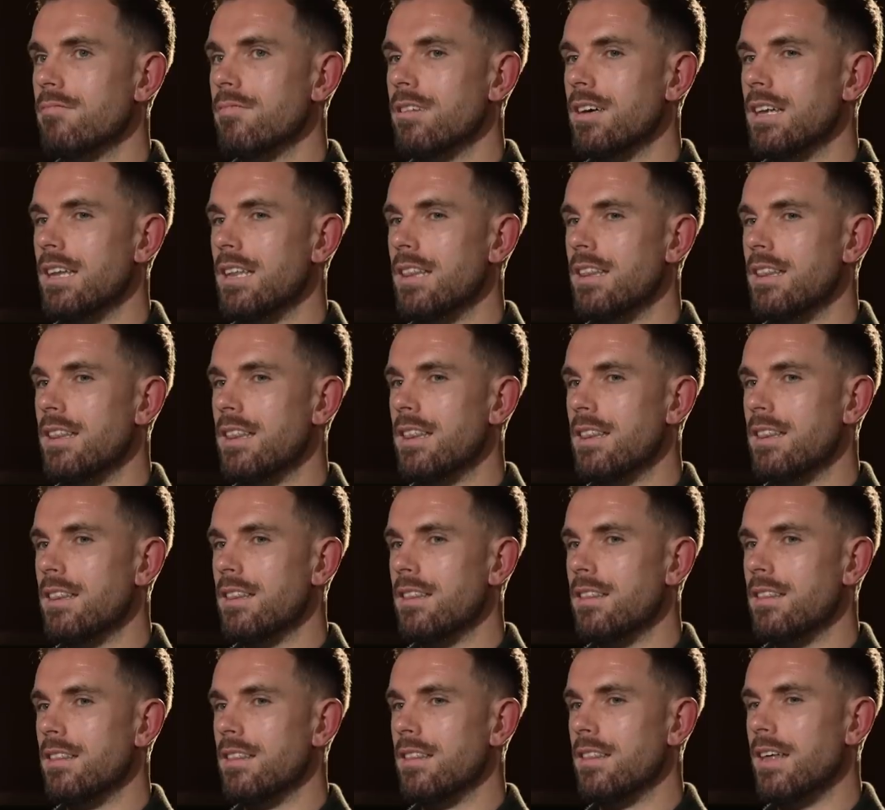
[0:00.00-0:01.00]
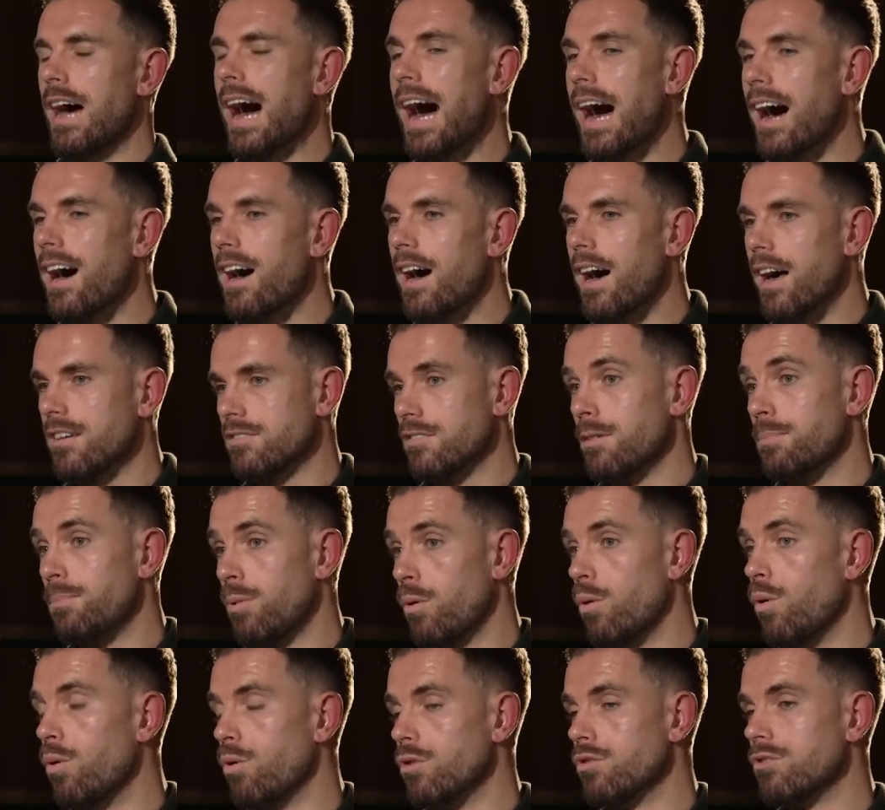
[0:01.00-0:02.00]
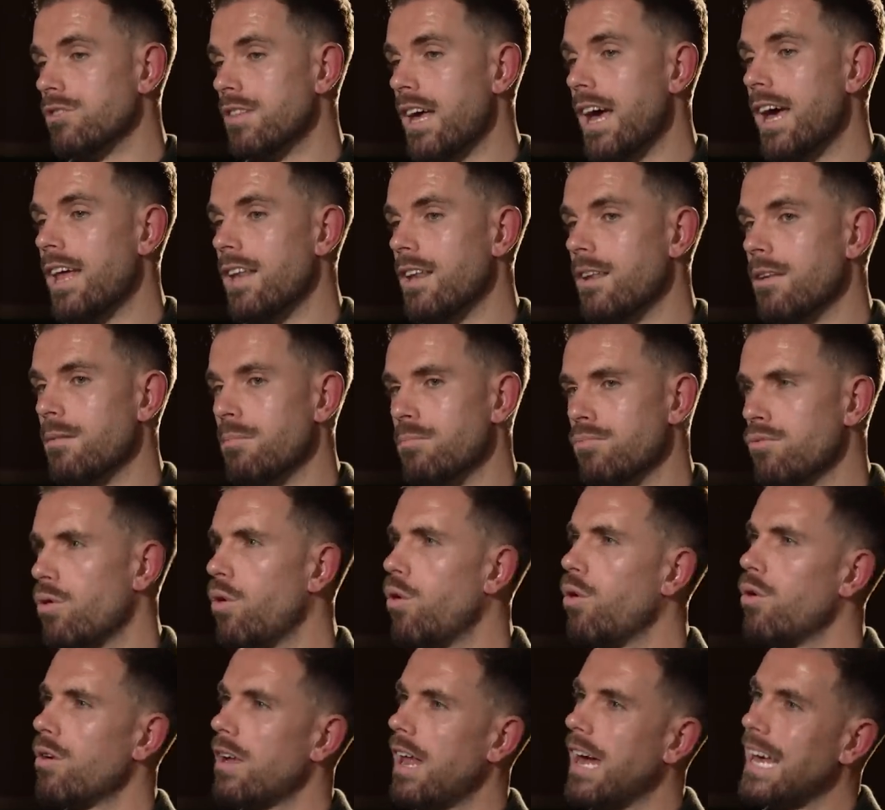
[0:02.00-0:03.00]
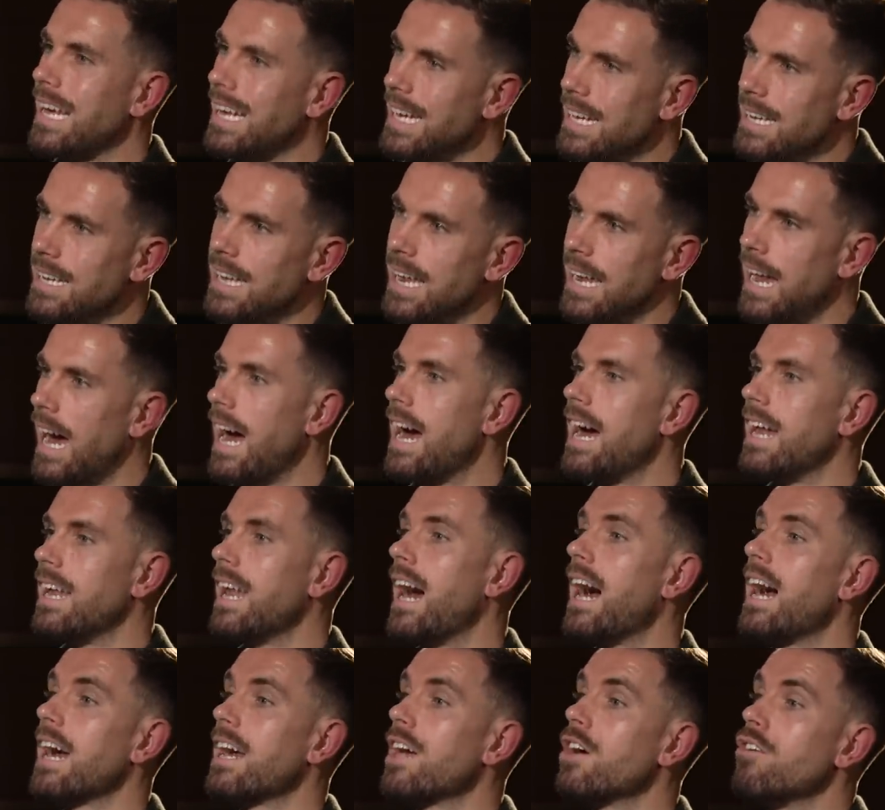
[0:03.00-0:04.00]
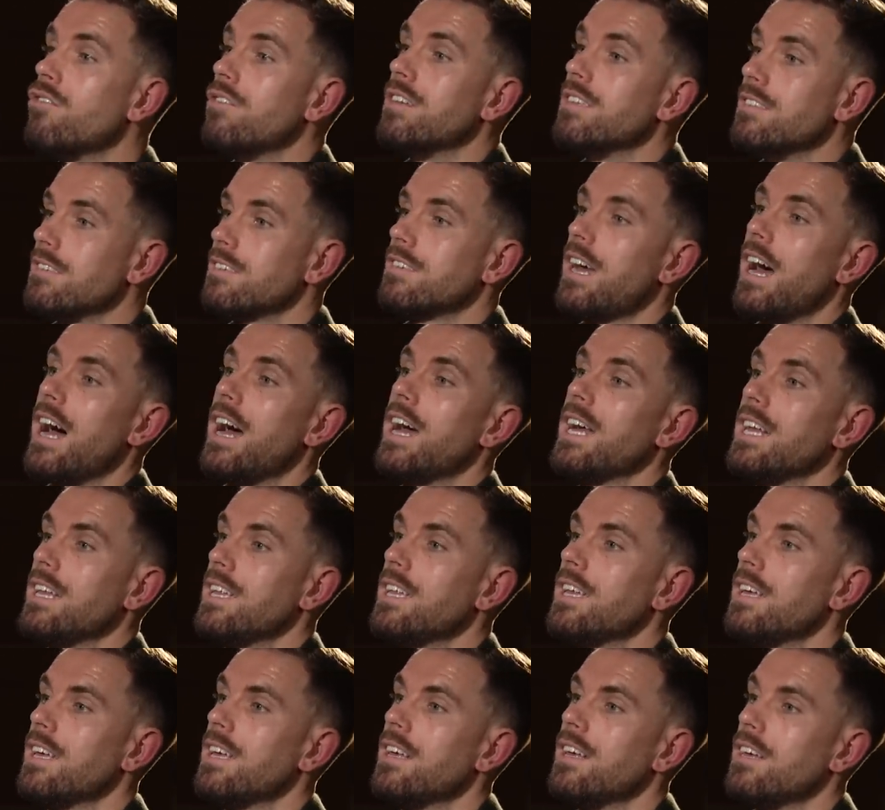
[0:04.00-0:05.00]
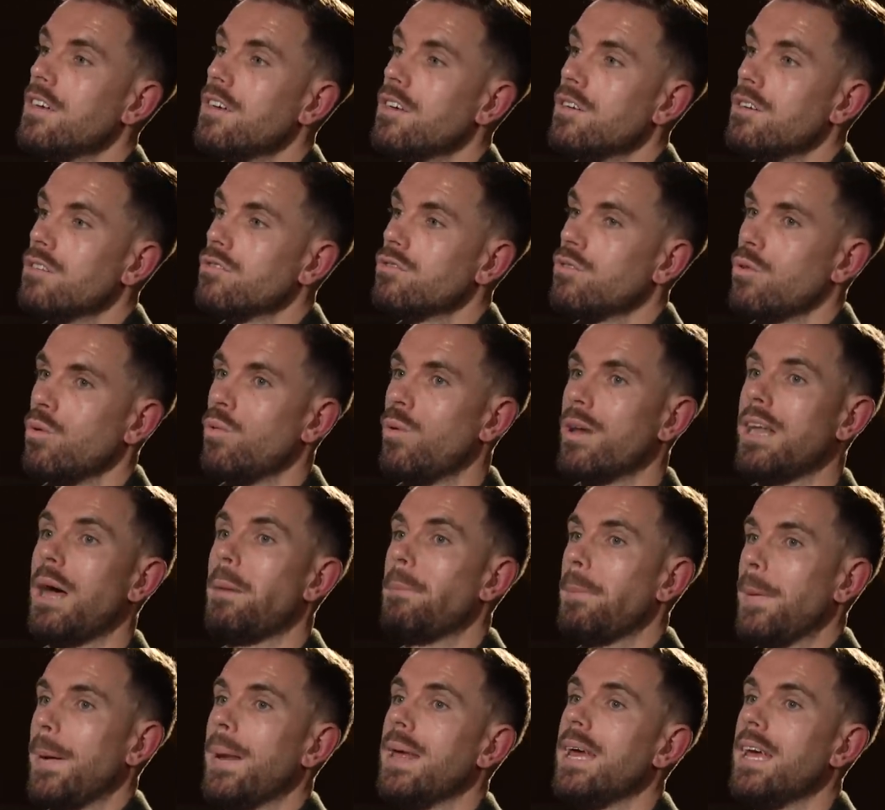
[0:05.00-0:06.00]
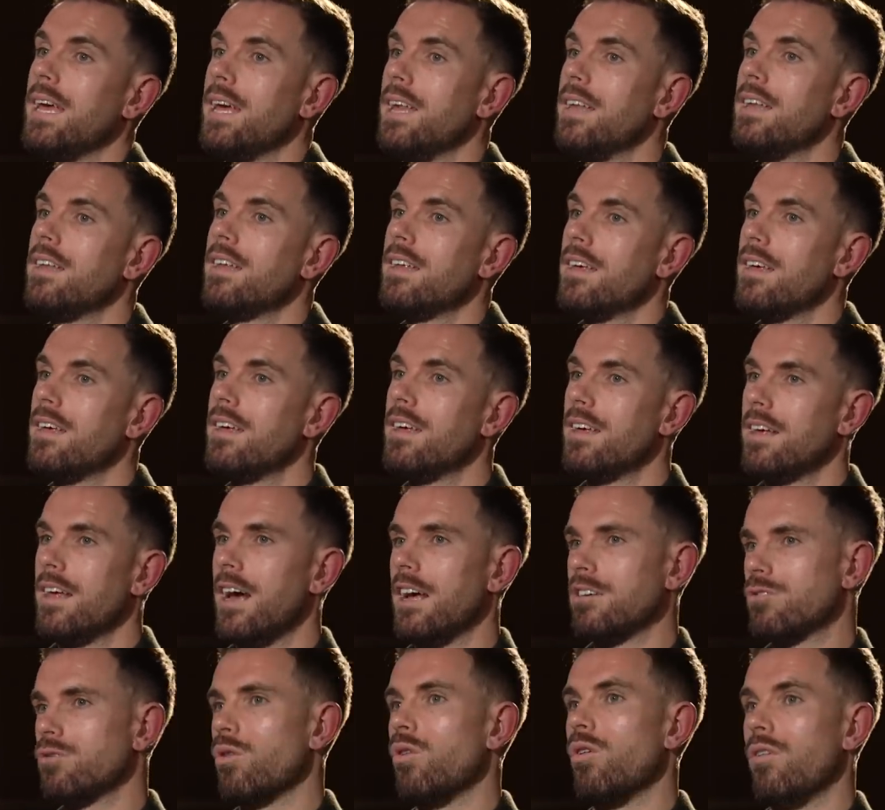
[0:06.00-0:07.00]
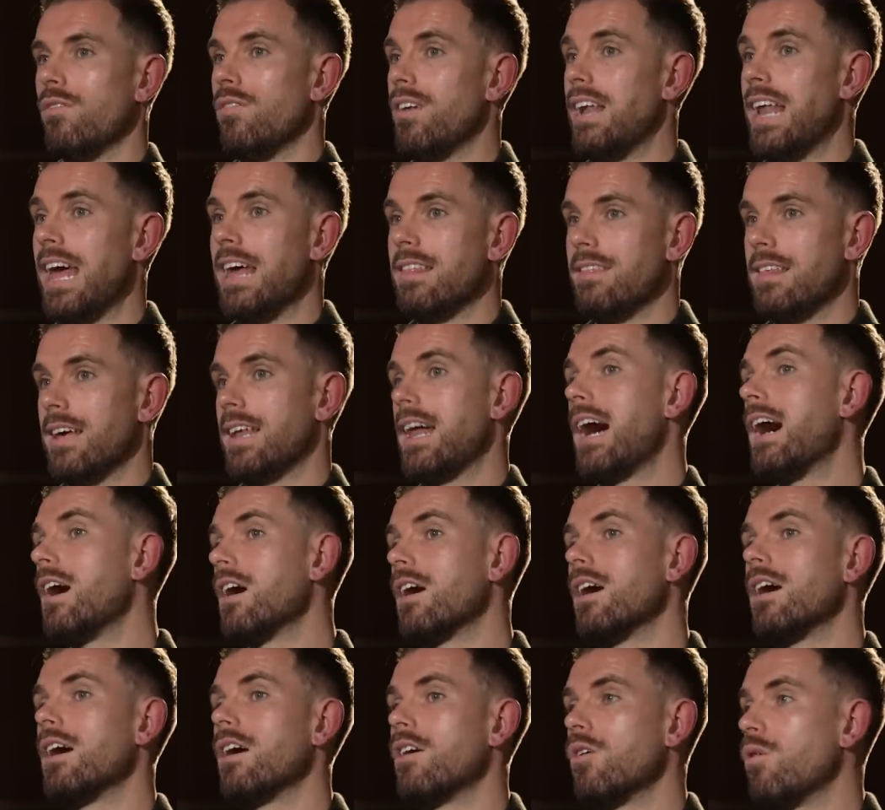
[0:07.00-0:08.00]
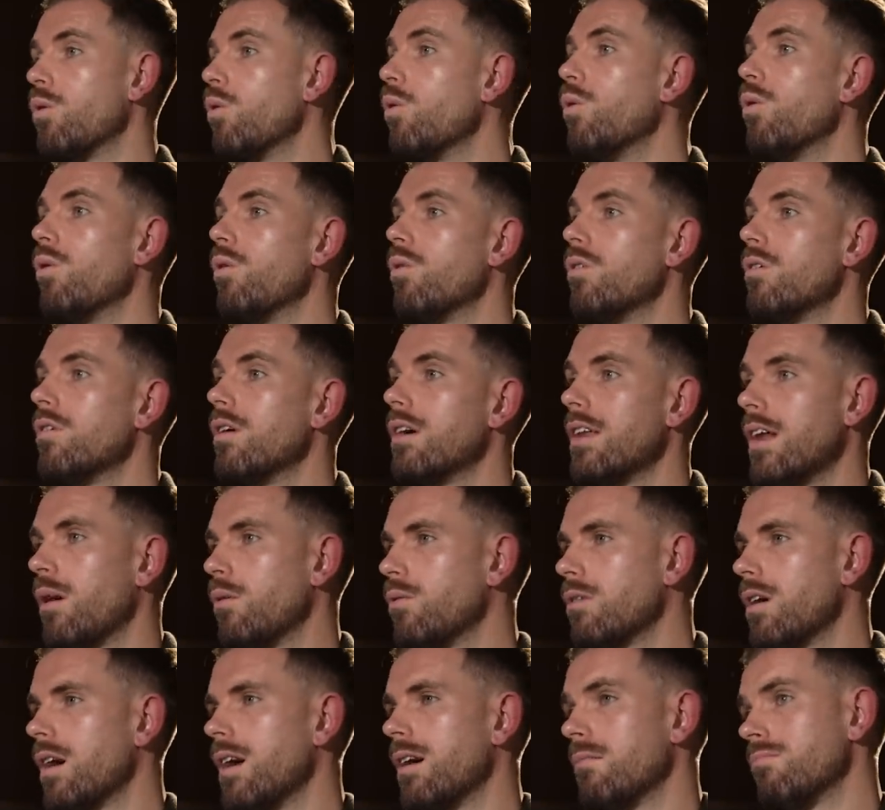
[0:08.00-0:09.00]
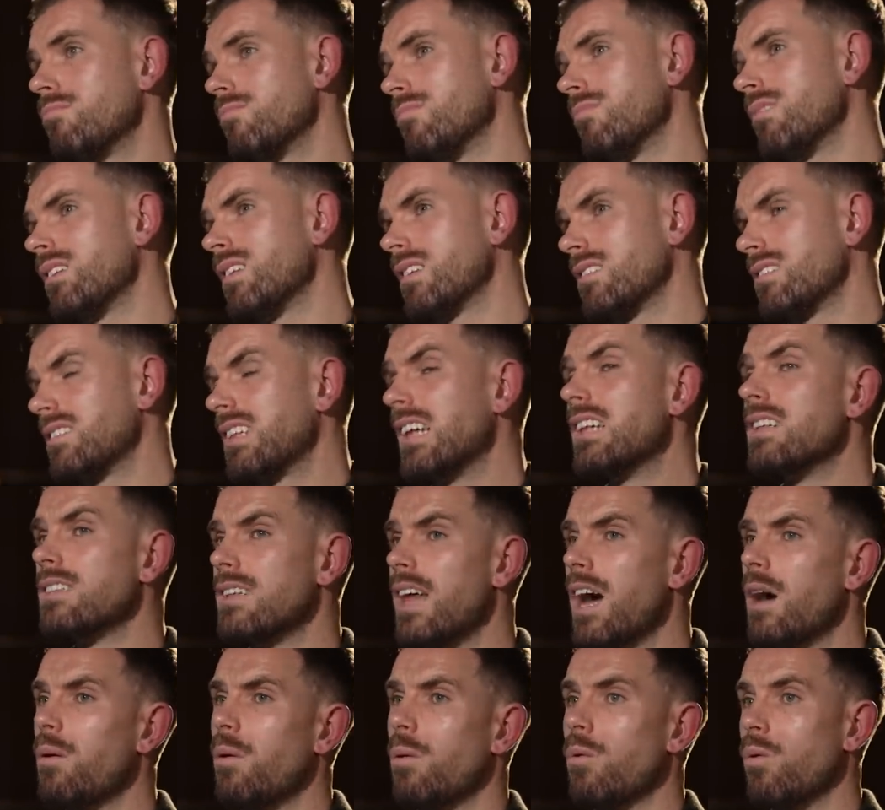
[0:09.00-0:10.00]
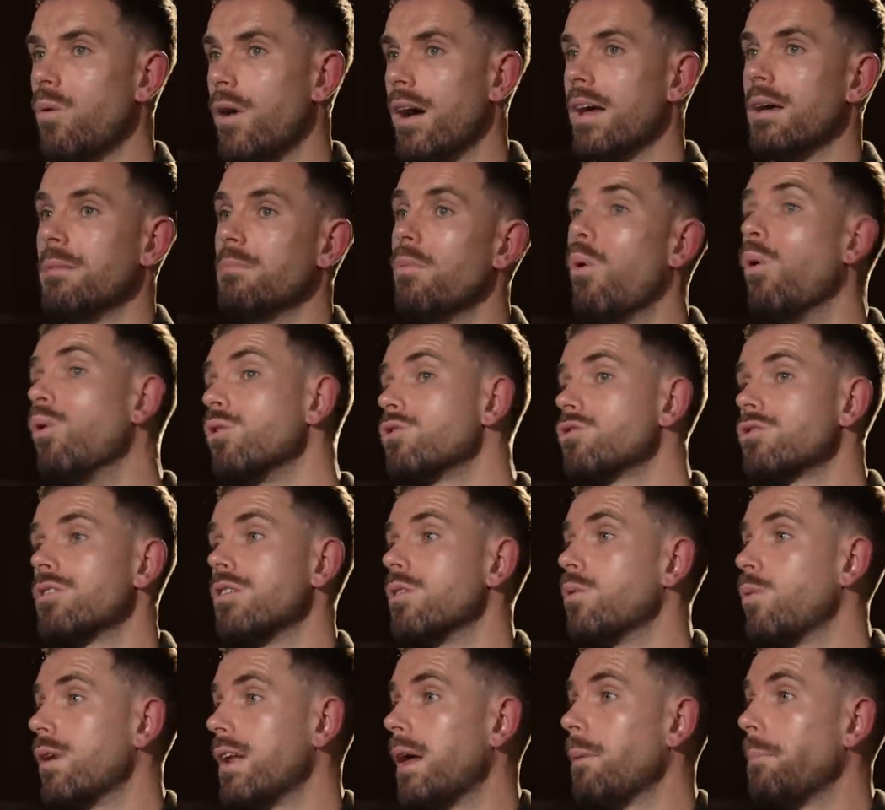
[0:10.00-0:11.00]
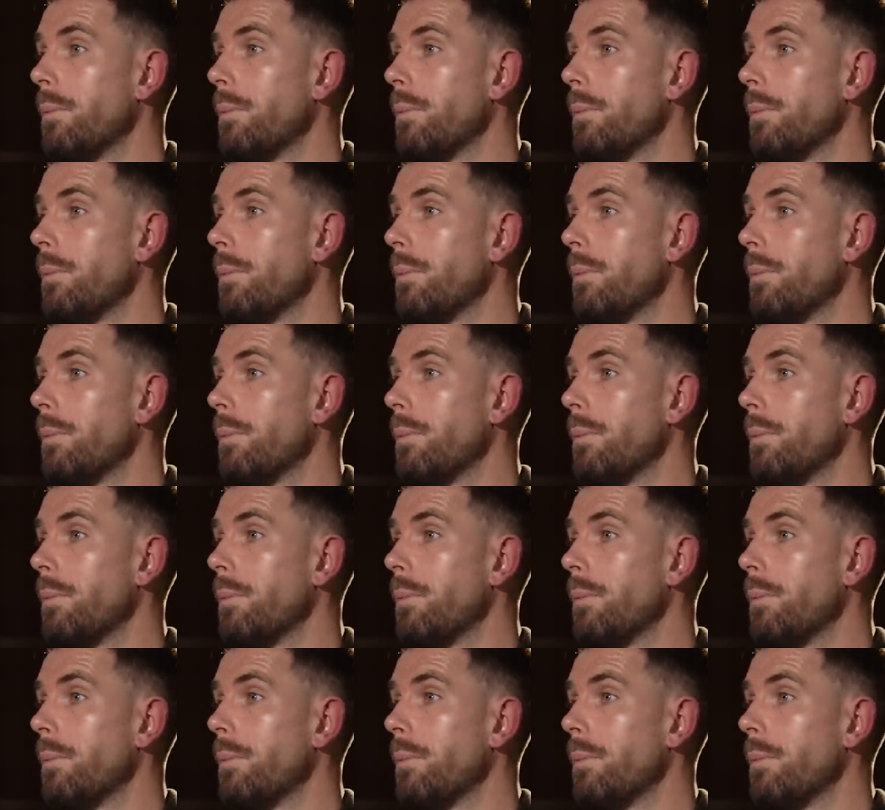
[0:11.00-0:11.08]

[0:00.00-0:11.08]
and that I suppose then brought like an, an anger inside. So when I played, I sort of let that anger go, and I, I still now I'm quite emotional when I